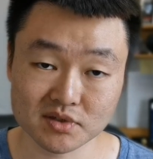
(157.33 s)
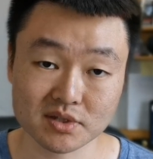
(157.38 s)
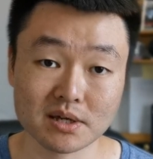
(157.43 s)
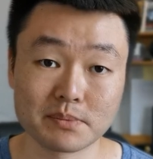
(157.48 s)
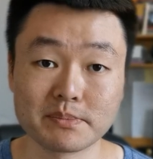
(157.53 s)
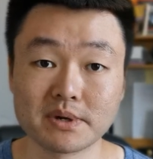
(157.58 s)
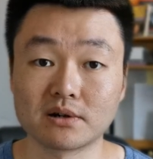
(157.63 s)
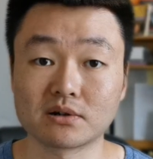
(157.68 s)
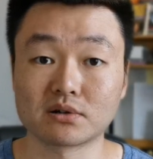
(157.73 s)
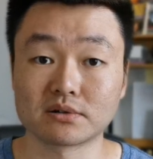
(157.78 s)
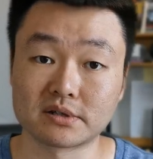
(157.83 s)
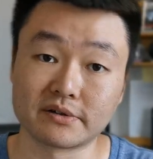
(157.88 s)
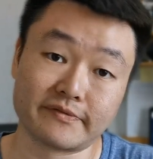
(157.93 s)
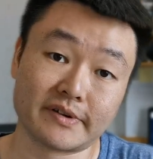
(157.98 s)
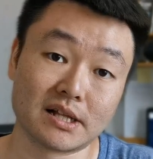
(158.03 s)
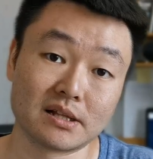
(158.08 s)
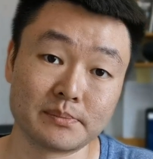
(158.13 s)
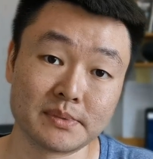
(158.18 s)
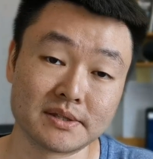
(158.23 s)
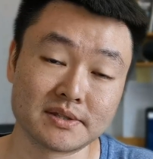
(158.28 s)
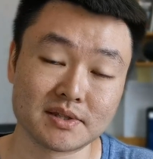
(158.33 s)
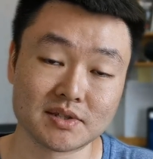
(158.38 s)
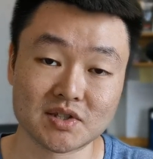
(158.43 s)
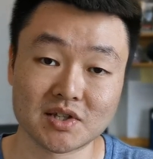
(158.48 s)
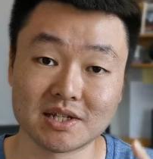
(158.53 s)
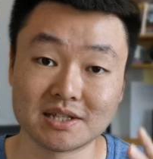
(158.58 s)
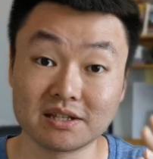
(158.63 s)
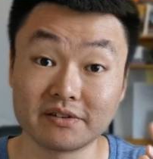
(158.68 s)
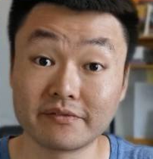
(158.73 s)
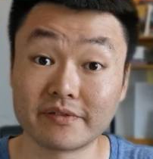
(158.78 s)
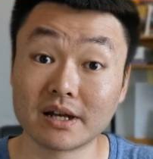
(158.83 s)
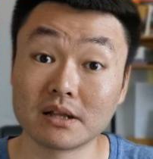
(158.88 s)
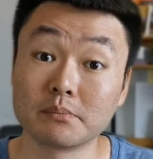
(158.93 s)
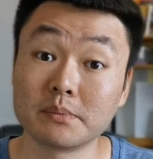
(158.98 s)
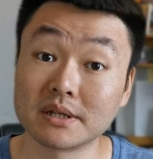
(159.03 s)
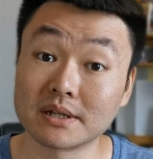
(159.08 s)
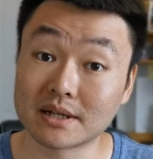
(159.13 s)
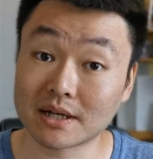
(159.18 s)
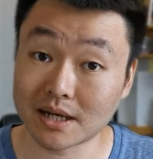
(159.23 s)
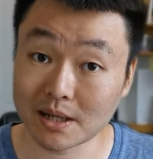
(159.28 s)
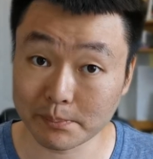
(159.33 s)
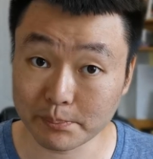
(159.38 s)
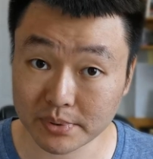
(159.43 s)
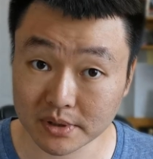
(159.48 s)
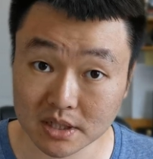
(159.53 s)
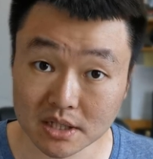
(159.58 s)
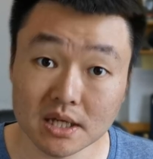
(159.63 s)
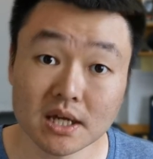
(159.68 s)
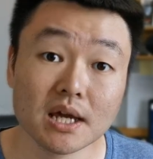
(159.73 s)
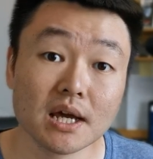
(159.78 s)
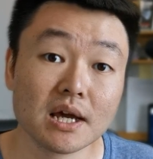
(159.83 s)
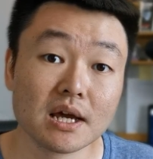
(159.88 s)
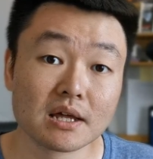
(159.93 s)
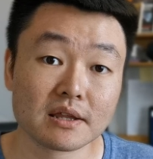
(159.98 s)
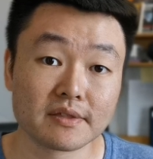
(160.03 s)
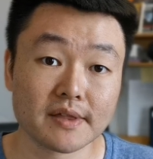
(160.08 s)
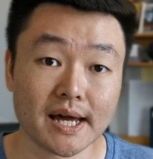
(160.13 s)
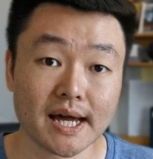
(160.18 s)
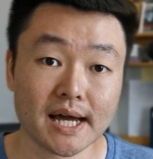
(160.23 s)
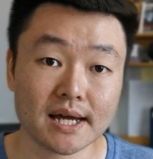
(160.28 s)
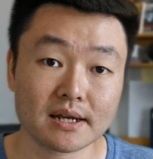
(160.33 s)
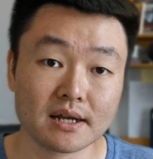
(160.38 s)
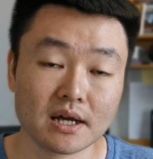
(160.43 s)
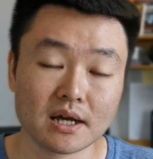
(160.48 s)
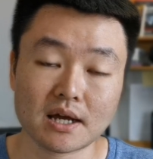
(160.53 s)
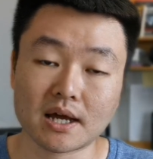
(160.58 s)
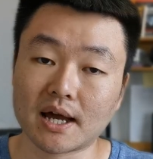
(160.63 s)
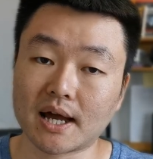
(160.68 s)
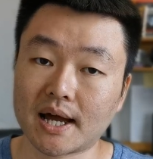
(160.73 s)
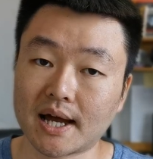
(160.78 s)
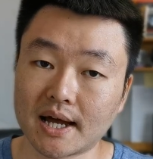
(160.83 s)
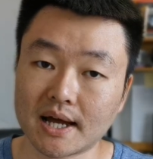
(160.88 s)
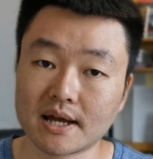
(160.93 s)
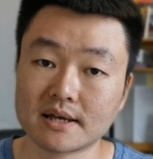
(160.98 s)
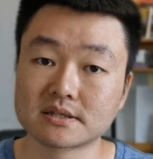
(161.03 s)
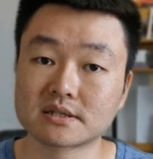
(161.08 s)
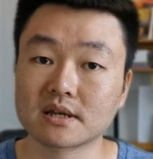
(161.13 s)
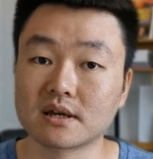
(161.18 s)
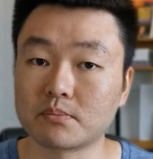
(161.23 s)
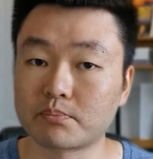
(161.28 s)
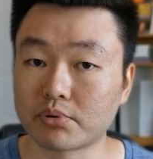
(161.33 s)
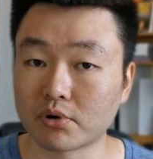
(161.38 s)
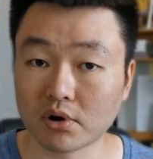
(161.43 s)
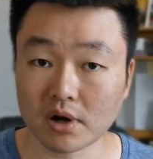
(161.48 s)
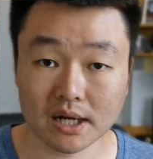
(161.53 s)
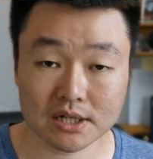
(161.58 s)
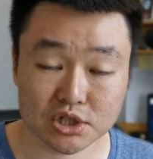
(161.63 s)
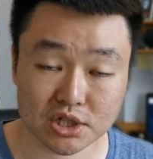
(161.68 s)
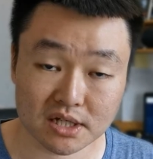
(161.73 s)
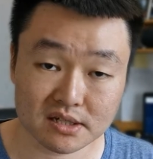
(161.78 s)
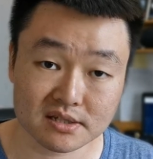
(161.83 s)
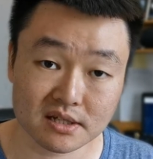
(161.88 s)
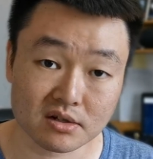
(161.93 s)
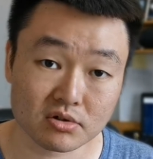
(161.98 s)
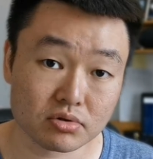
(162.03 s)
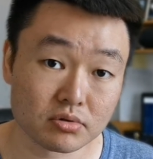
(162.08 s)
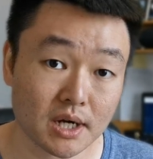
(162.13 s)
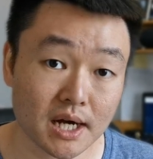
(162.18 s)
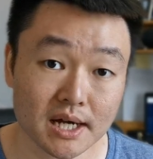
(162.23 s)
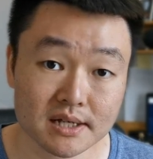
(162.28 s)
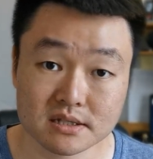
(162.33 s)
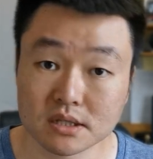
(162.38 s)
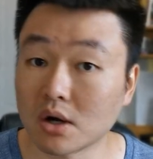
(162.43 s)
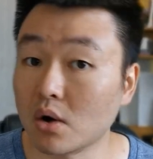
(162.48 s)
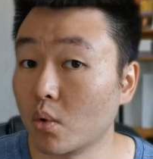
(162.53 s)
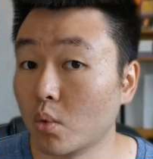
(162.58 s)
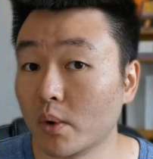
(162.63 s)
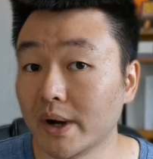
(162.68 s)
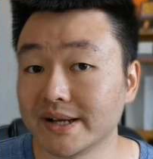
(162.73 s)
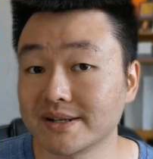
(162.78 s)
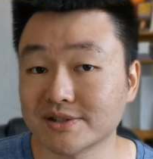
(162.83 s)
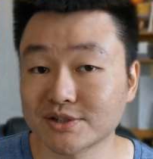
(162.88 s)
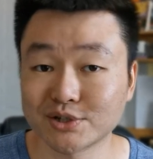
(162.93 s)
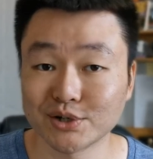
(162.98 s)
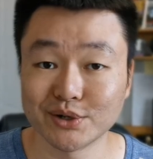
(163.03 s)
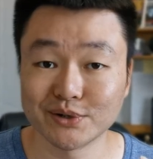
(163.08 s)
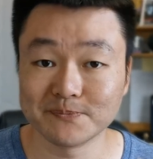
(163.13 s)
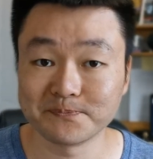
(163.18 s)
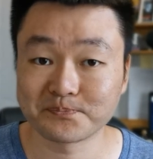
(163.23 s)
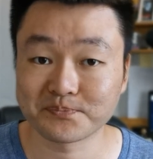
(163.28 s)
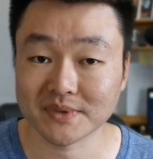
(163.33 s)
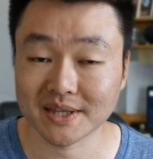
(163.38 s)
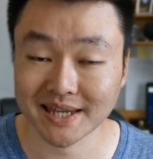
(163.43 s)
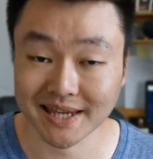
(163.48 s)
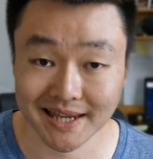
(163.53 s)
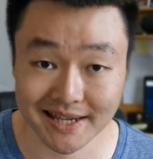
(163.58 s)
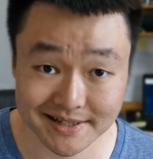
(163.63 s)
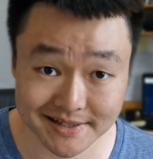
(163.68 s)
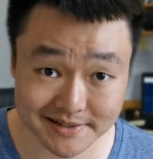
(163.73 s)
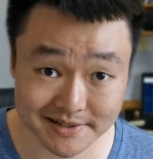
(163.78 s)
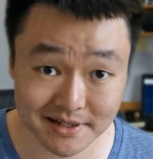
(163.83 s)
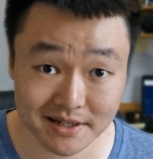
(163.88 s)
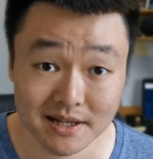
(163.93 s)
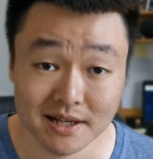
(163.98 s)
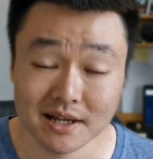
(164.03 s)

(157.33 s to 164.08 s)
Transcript: And Melcor Developments is a development company that has projects across Western Canada.